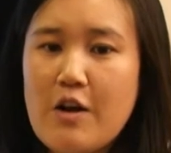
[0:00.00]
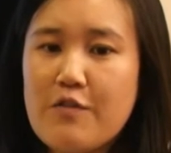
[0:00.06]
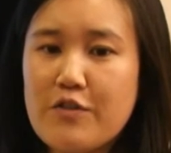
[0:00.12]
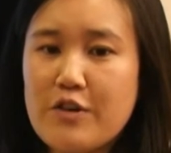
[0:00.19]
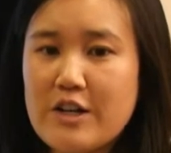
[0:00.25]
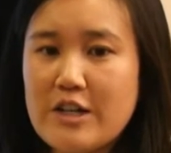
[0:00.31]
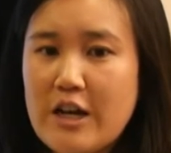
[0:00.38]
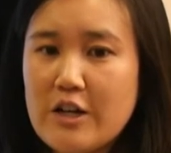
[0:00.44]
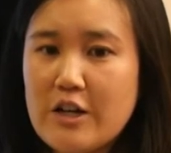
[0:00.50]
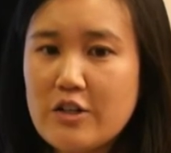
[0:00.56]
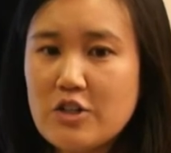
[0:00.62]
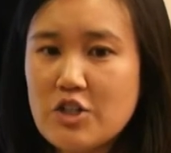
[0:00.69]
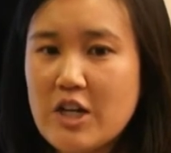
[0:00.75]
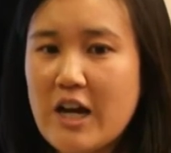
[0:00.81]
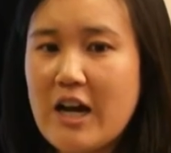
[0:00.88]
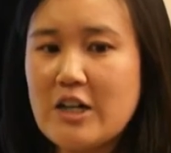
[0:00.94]
For a
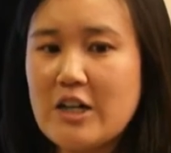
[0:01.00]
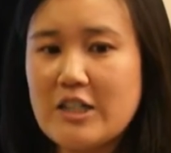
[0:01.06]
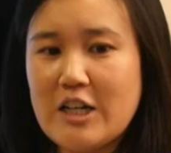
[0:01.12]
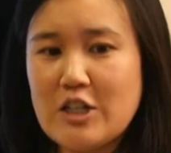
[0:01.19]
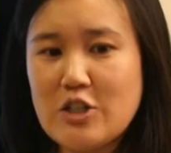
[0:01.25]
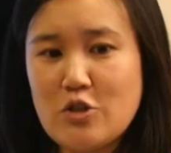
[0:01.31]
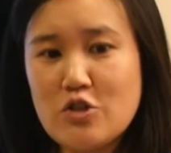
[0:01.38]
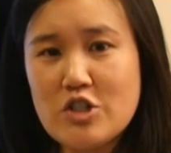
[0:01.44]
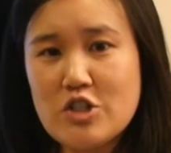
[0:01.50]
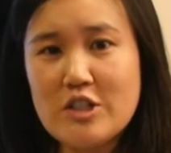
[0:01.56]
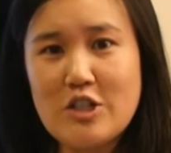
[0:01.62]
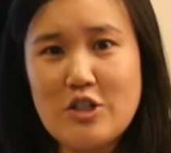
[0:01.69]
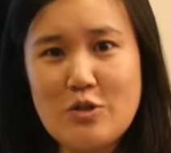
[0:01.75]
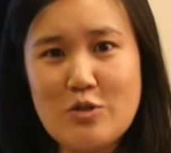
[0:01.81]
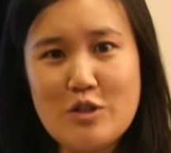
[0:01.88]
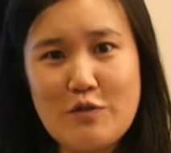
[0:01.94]
younger child, I
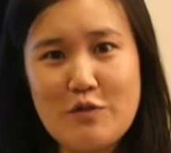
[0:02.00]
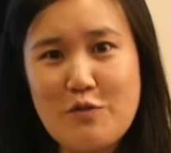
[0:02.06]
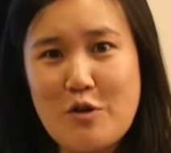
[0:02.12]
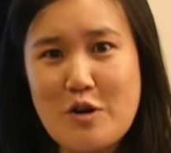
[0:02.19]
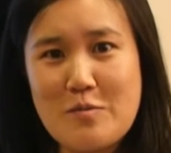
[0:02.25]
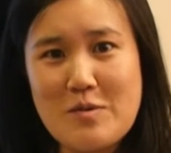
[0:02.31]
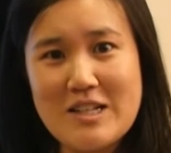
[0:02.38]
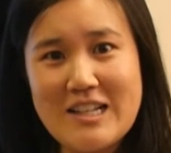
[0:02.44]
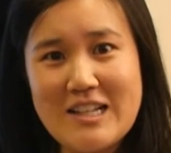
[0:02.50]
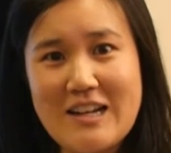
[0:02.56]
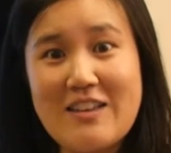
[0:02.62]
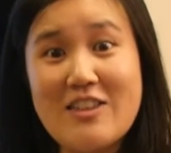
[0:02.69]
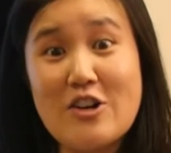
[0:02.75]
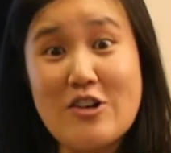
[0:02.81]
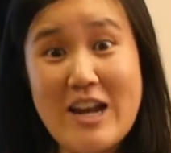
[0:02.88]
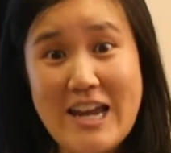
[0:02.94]
usually use the
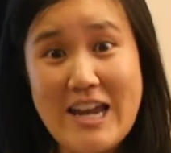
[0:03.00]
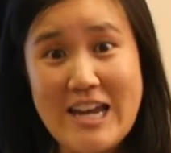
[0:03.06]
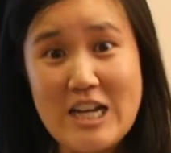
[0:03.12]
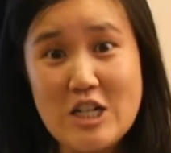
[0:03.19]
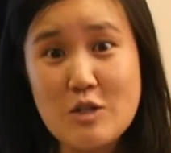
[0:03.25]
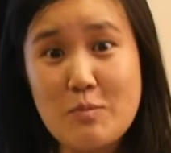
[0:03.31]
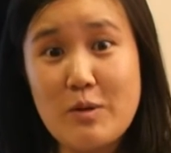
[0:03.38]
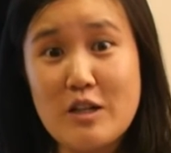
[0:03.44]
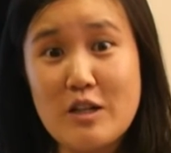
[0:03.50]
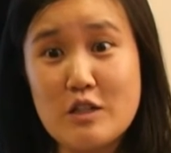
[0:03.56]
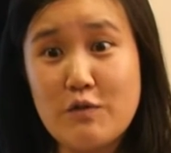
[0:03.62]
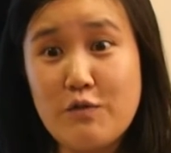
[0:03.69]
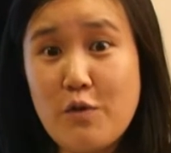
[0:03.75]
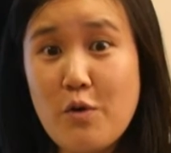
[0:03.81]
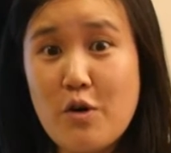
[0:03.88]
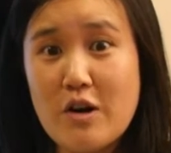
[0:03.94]
formula their age plus
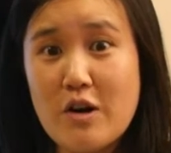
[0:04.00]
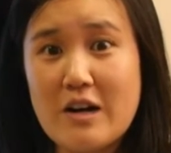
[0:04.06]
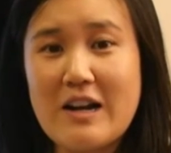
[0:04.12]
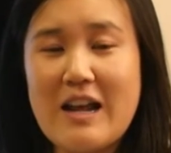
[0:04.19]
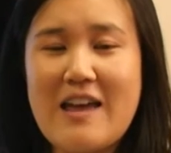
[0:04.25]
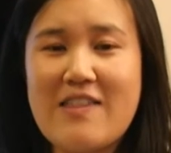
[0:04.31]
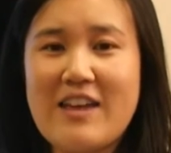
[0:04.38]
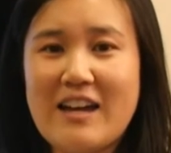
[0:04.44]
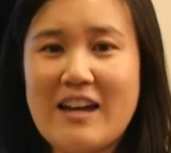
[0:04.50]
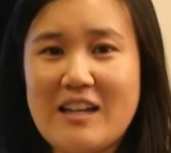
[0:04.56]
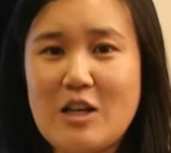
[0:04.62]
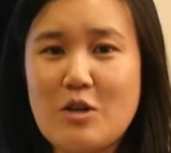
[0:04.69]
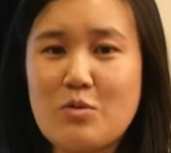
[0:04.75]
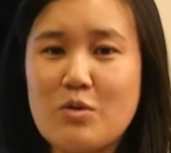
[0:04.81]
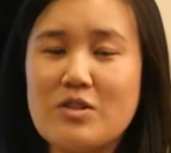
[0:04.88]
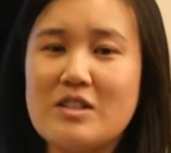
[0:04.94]
four, and that
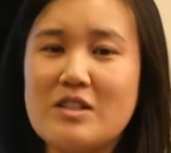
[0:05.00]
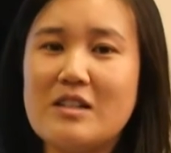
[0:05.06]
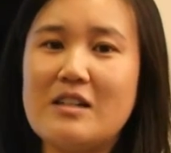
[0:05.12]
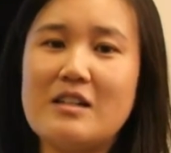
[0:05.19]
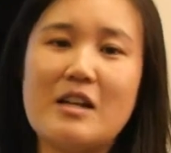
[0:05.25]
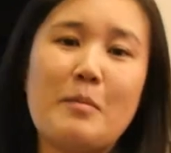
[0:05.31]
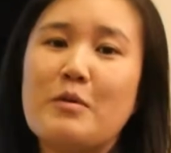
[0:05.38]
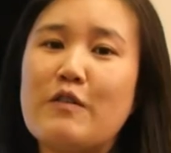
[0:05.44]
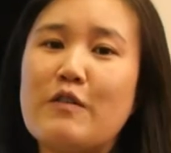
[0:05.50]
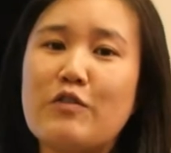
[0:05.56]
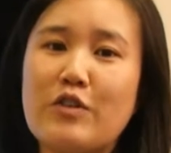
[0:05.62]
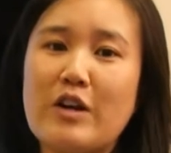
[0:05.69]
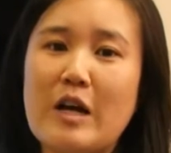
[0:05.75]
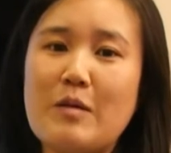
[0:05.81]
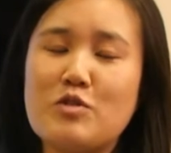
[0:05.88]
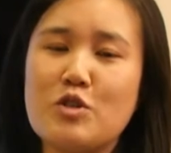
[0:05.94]
equals the number of
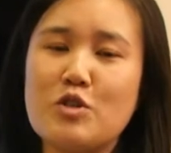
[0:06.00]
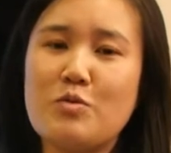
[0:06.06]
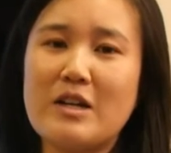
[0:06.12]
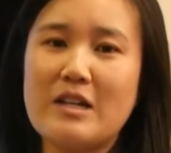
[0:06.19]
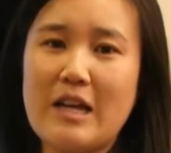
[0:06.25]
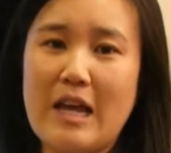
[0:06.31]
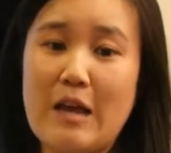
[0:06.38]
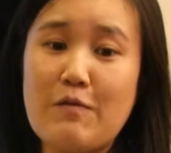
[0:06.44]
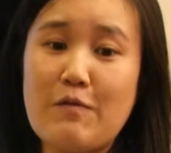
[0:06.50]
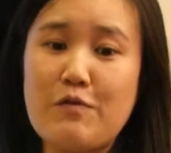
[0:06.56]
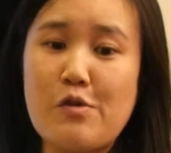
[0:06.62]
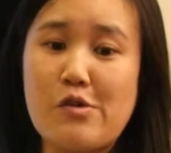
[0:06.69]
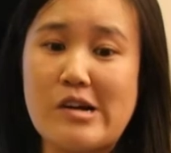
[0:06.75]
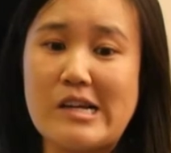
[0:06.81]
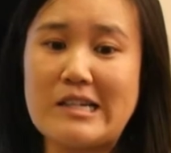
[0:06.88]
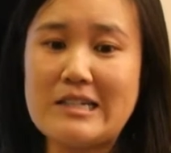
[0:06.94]
grams you want to aim
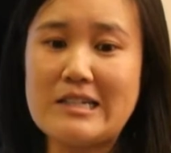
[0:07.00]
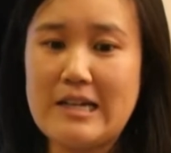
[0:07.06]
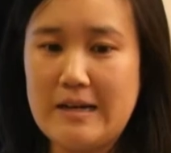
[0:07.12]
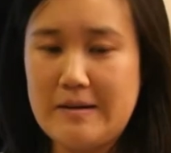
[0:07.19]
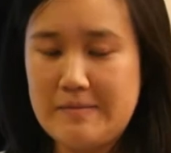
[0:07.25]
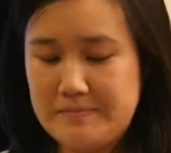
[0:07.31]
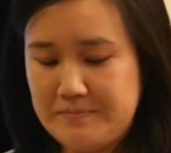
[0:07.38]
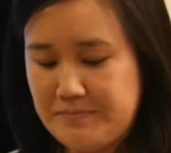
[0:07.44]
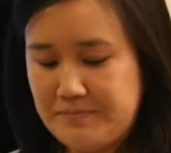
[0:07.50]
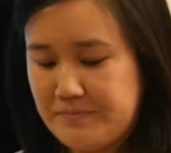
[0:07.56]
for in a day.